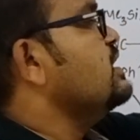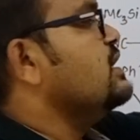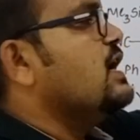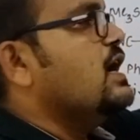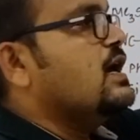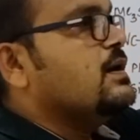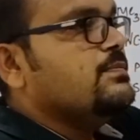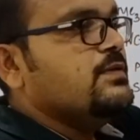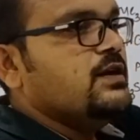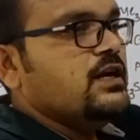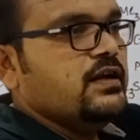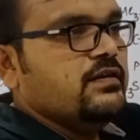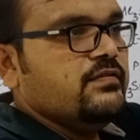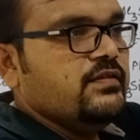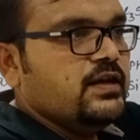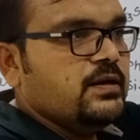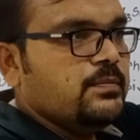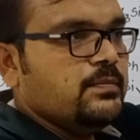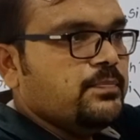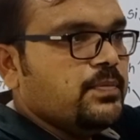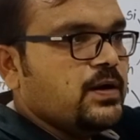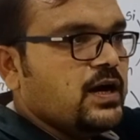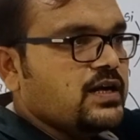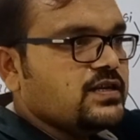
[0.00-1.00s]
carbon
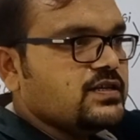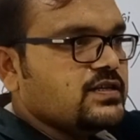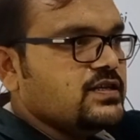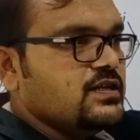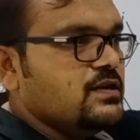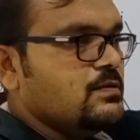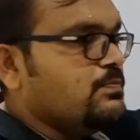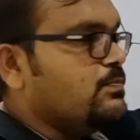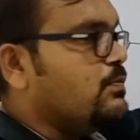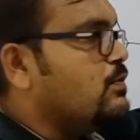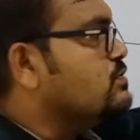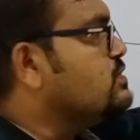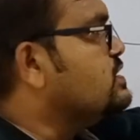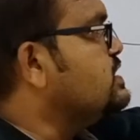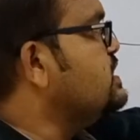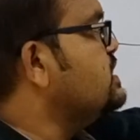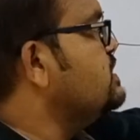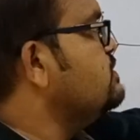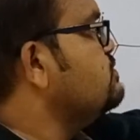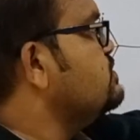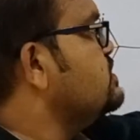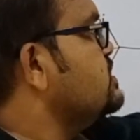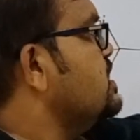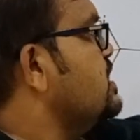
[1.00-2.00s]
having partial
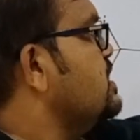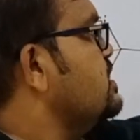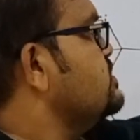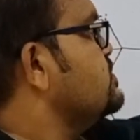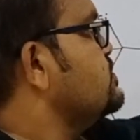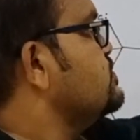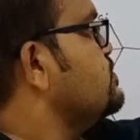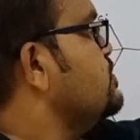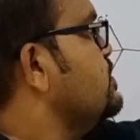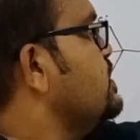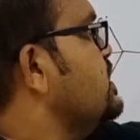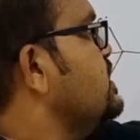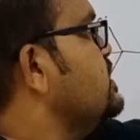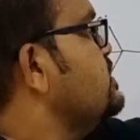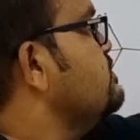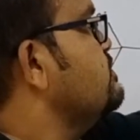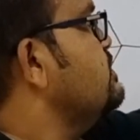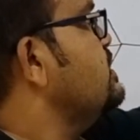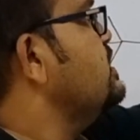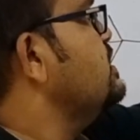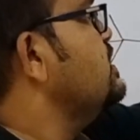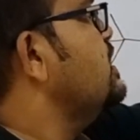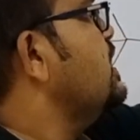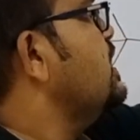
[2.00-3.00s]
positive charge, so it will